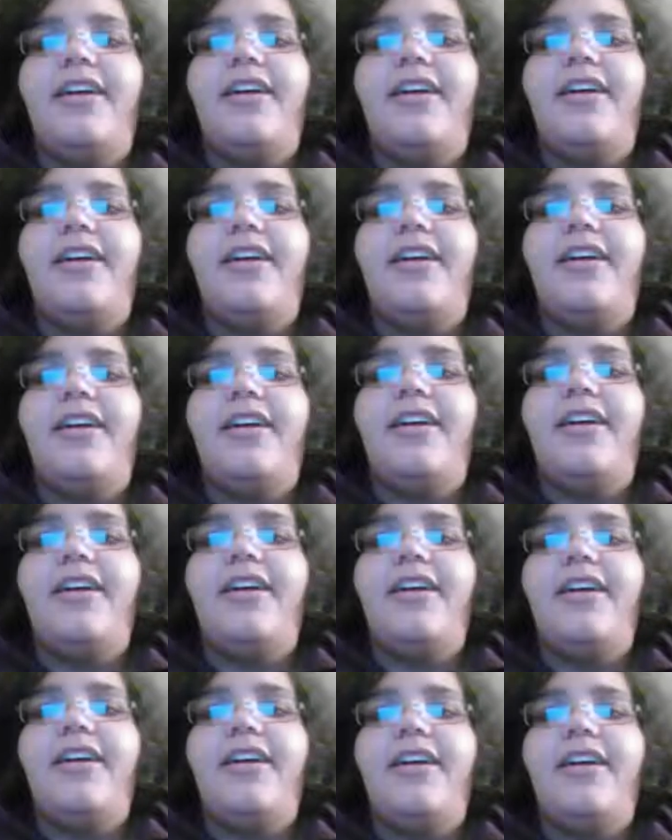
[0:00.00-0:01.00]
that took a
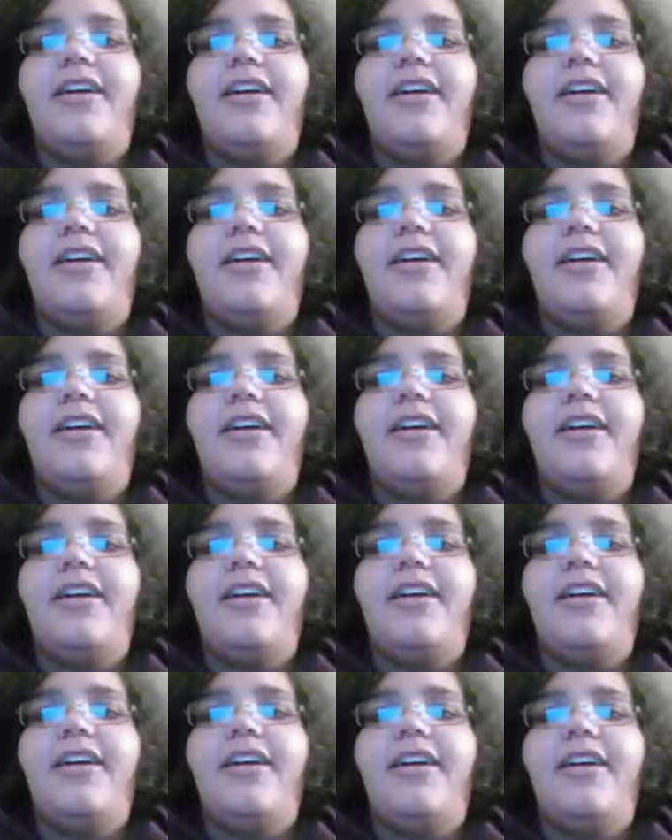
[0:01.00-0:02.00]
while.
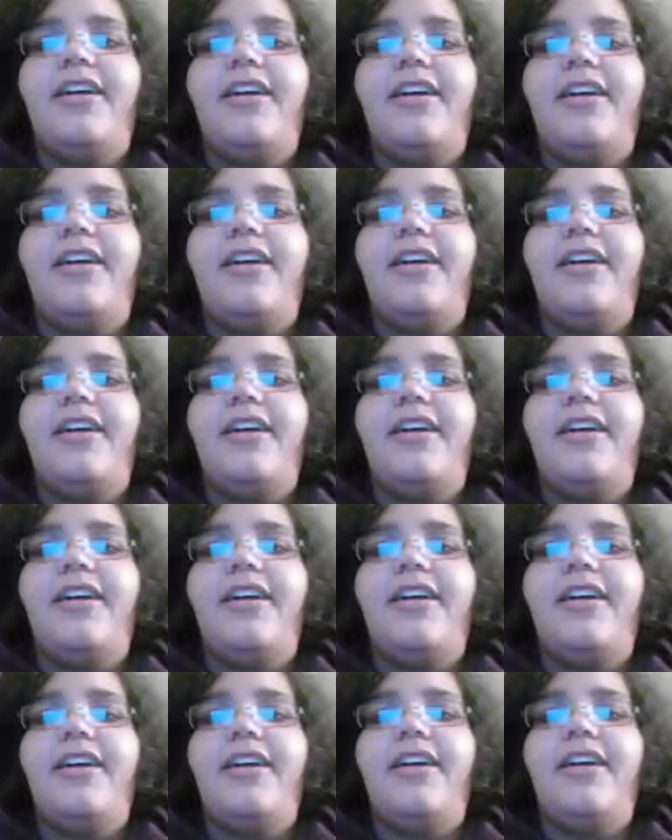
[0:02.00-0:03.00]
Anyway, hi.
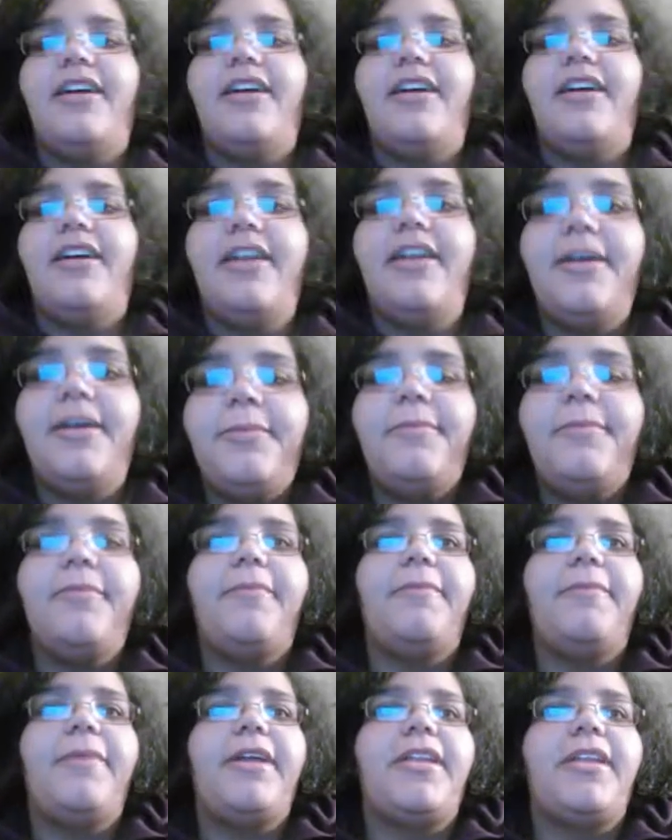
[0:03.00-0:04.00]

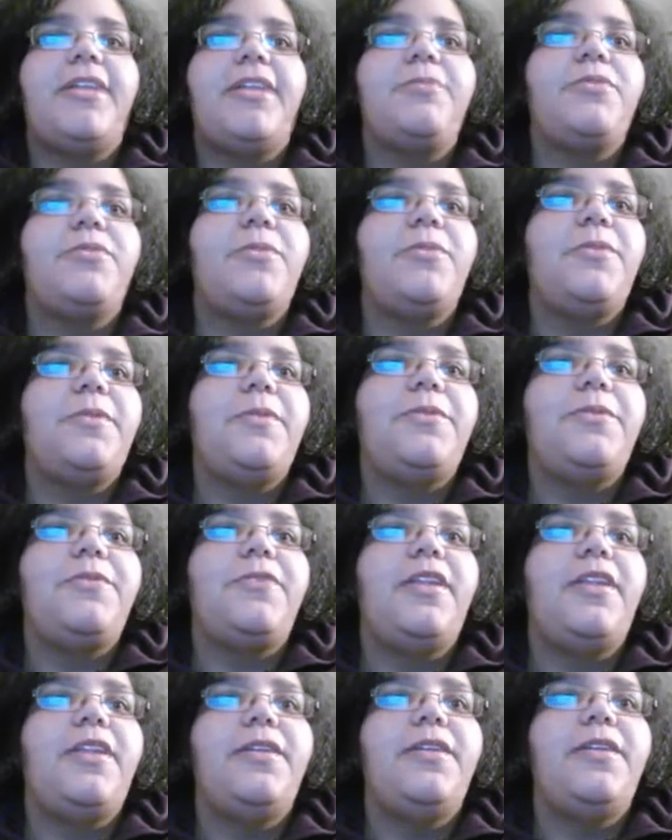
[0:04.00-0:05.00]
My name's Move,
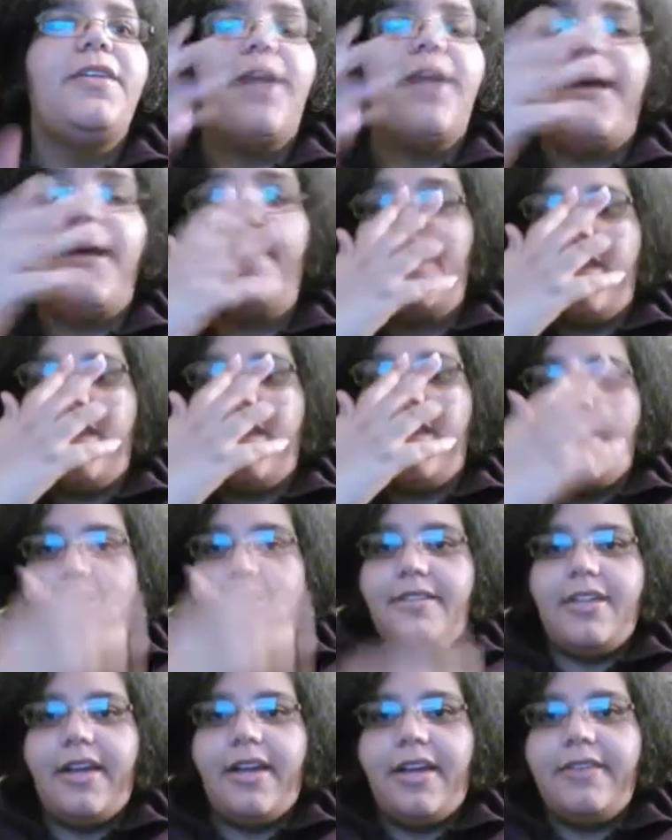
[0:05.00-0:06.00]
and
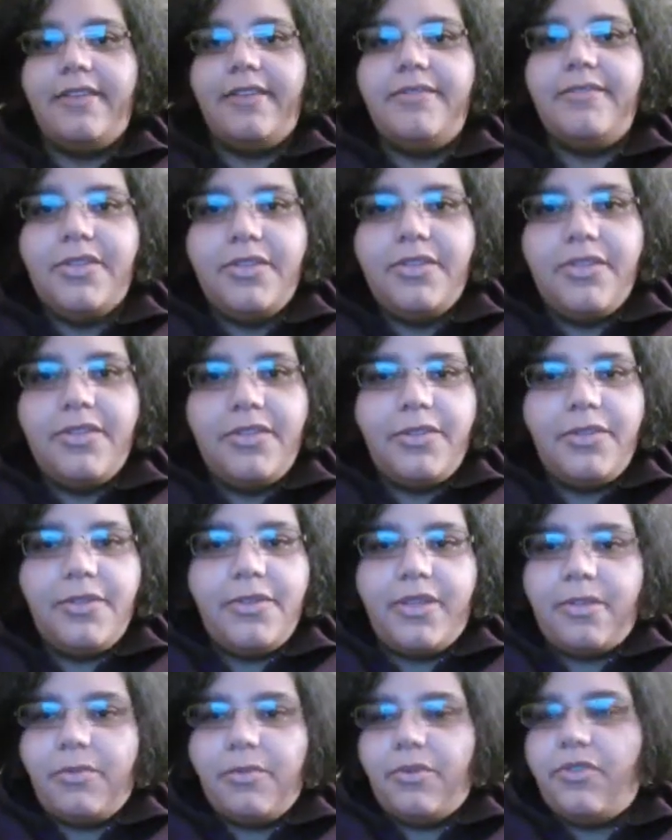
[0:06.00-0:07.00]
I'm going to do
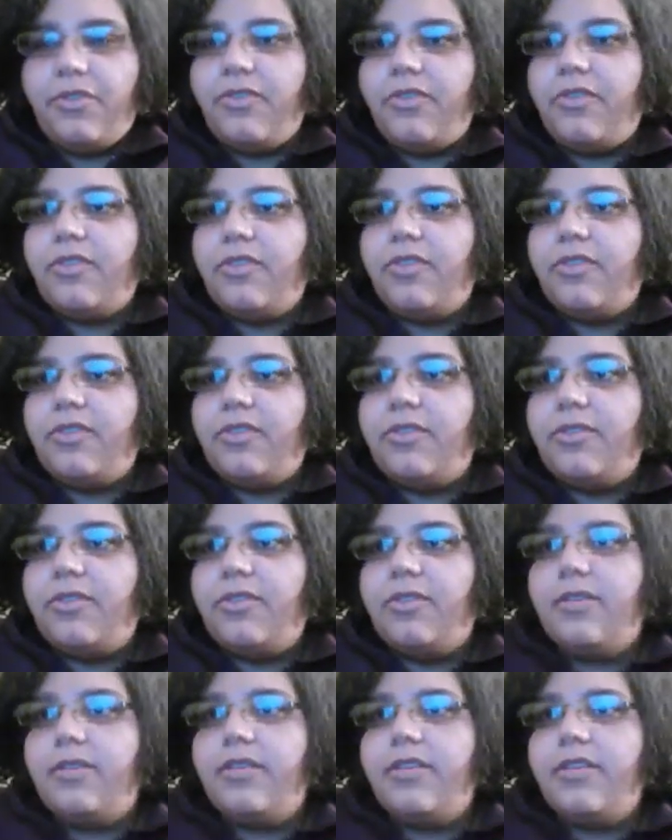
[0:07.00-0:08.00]
like more of these
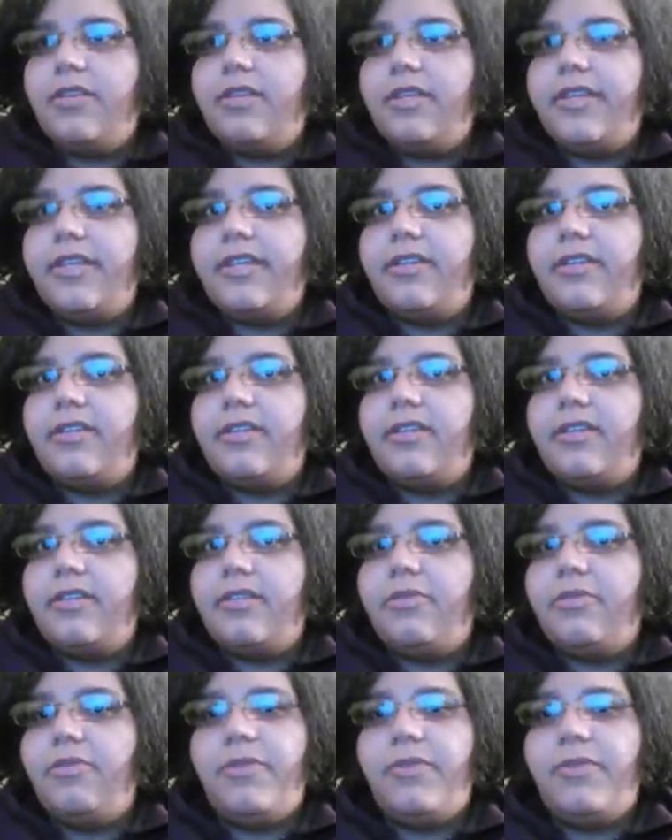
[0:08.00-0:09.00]
little like
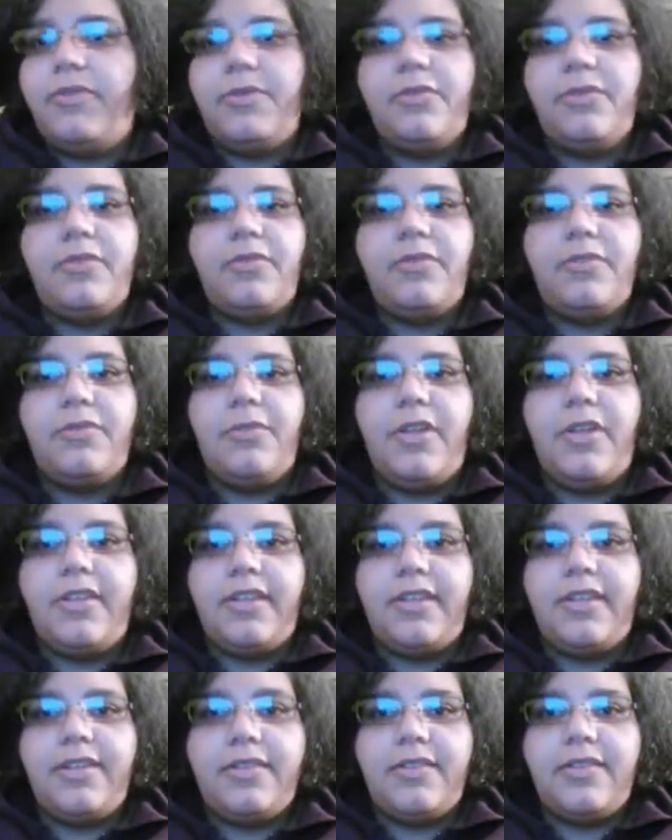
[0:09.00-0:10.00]
reviews of small
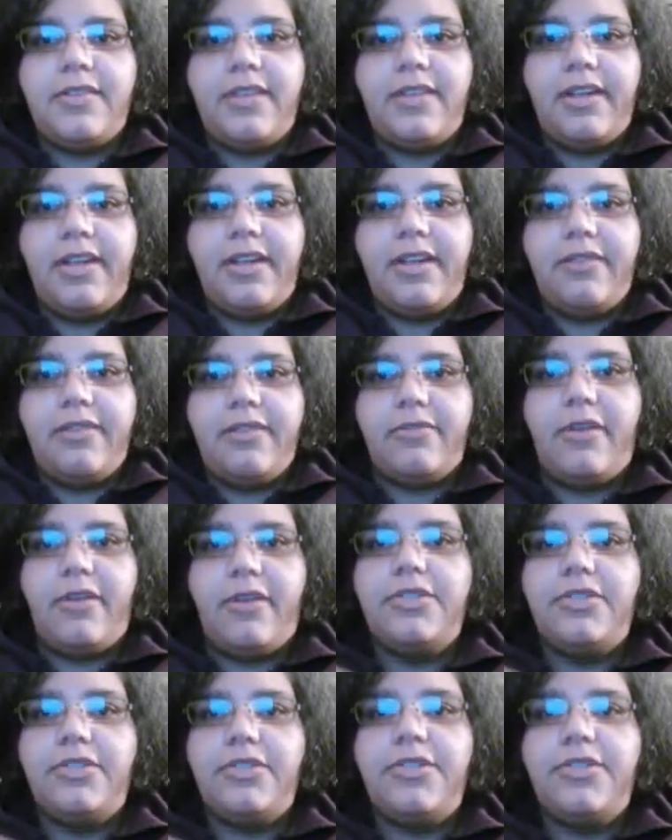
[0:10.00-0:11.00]
things that I've
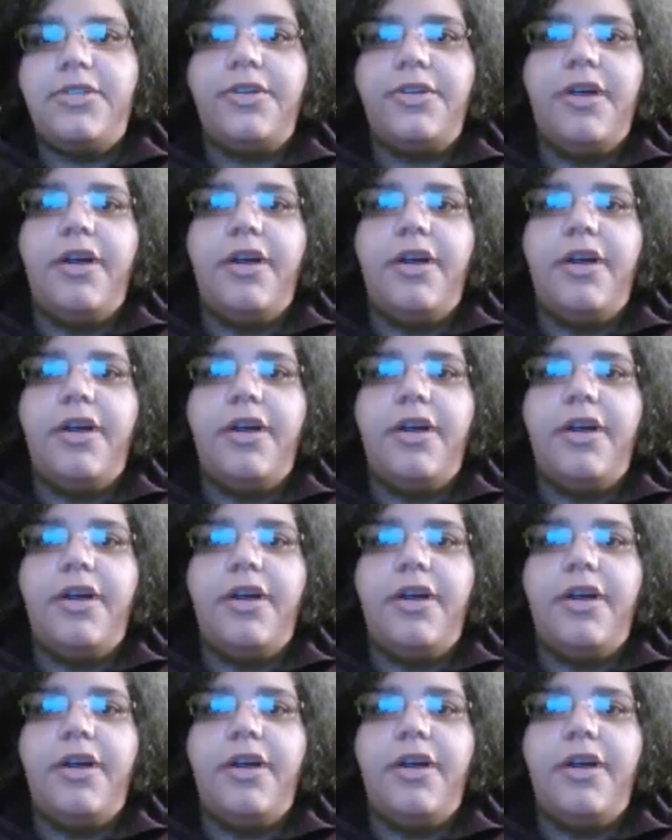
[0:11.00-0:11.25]
watched.